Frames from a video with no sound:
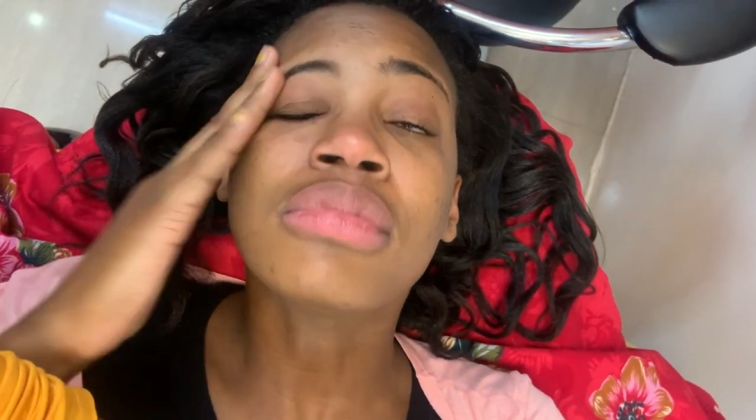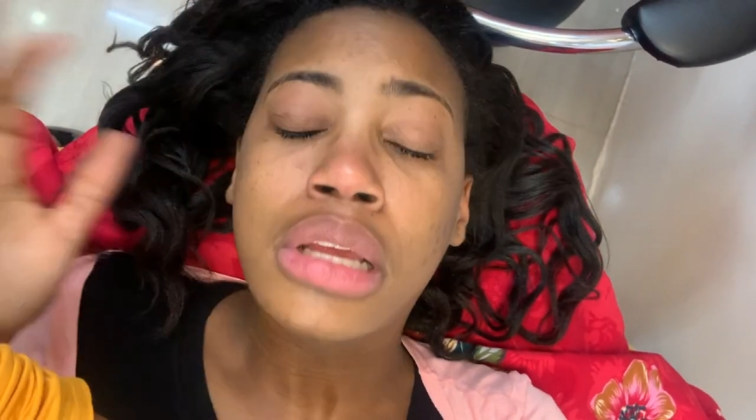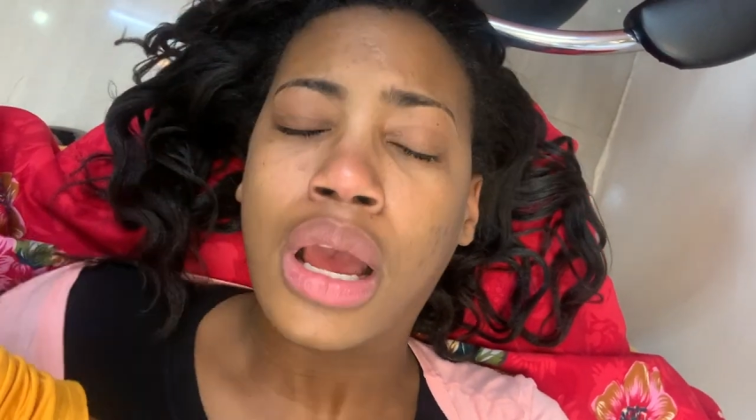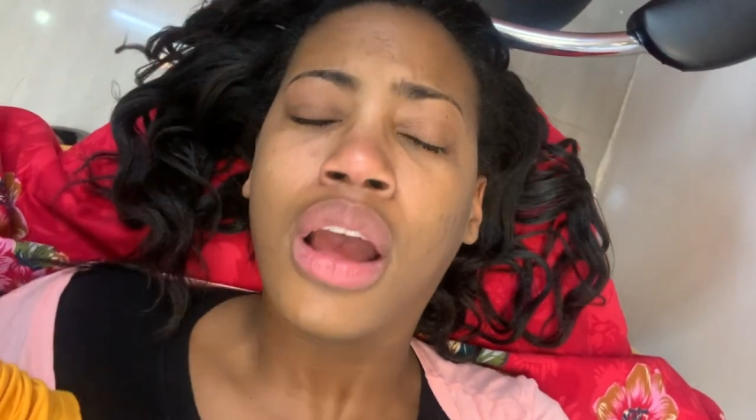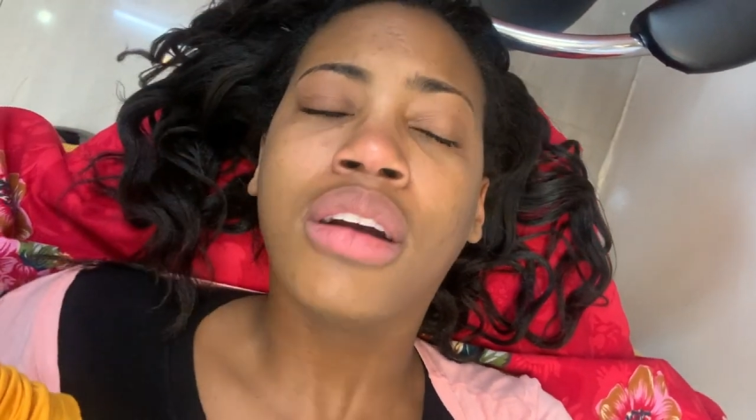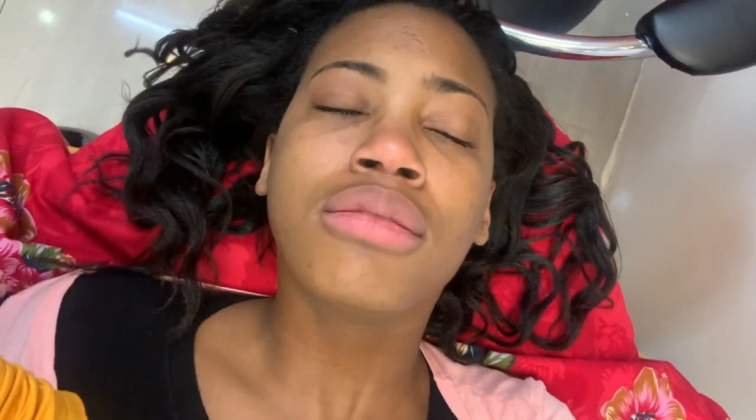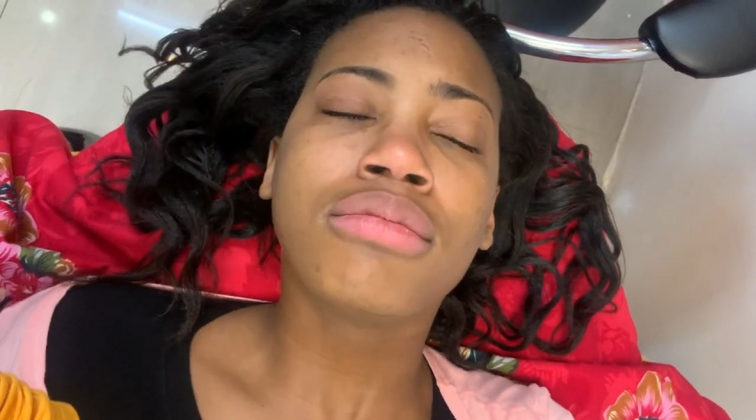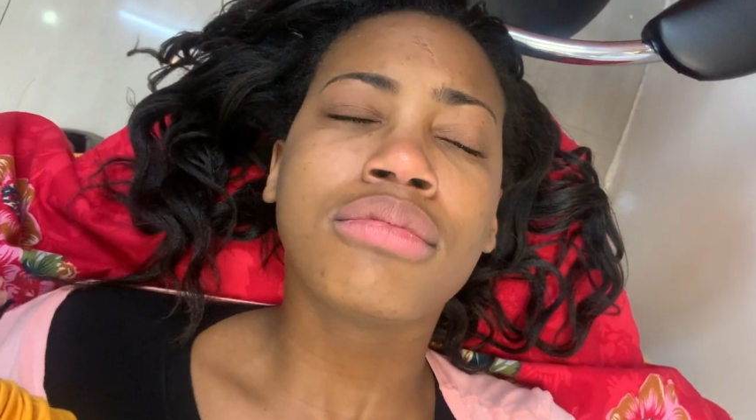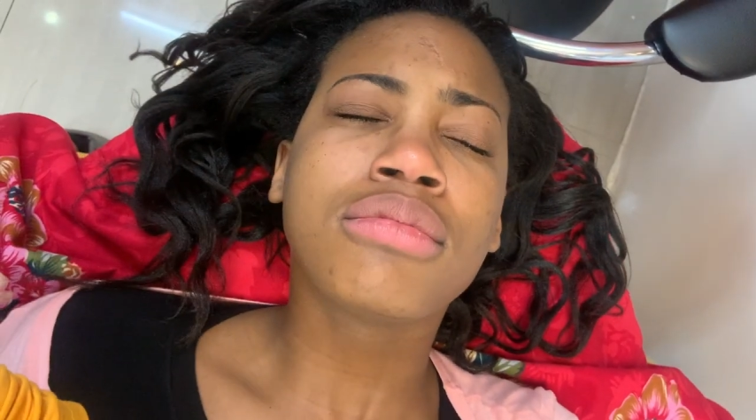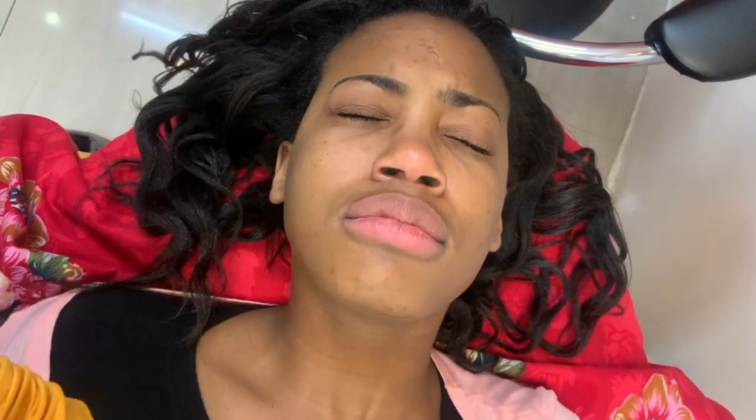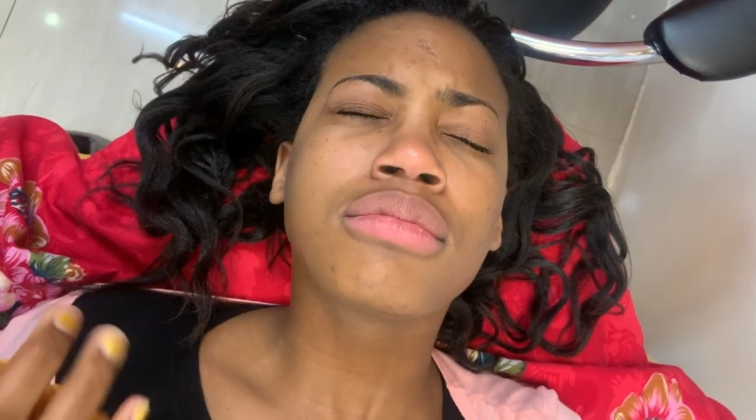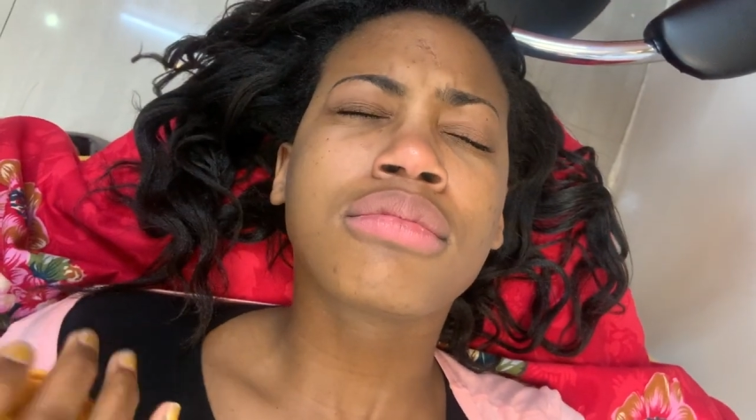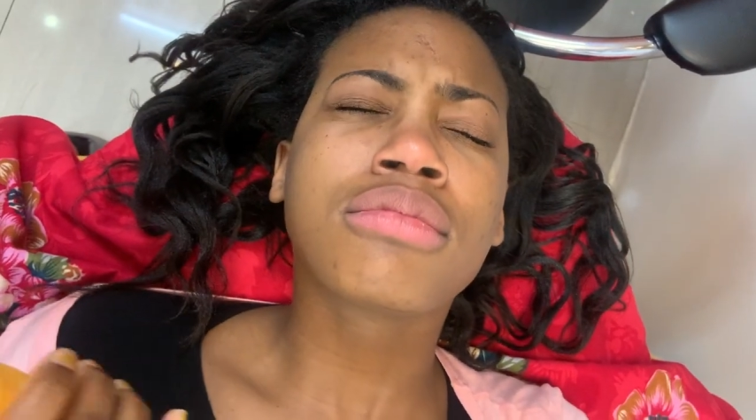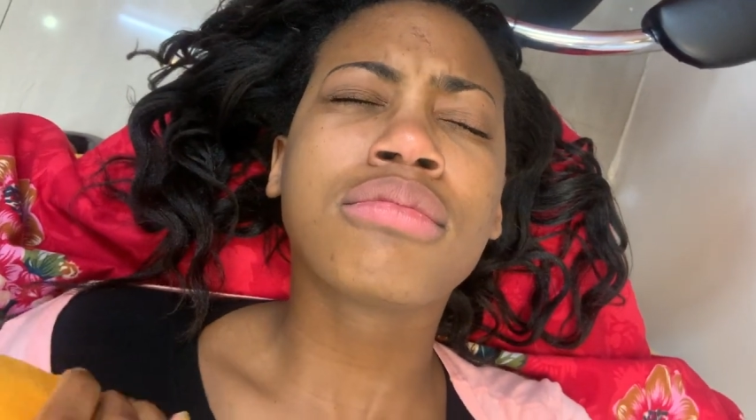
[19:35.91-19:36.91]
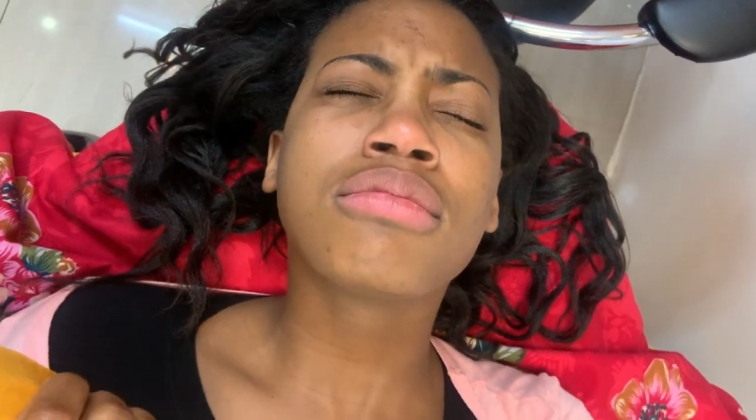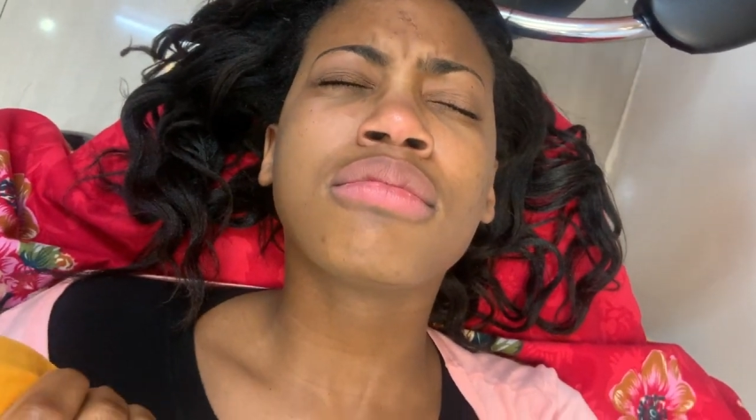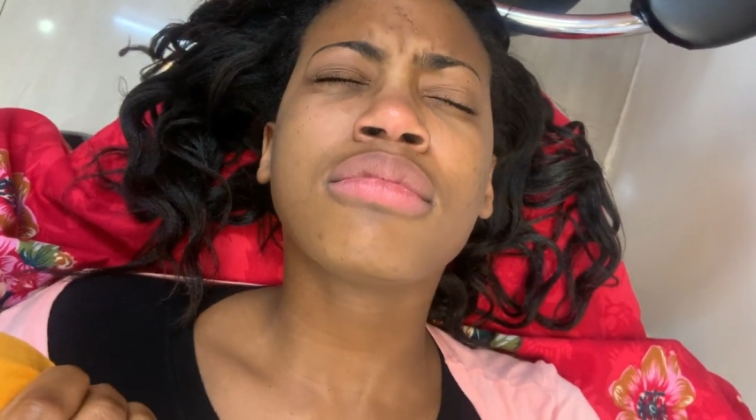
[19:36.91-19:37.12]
It's okay.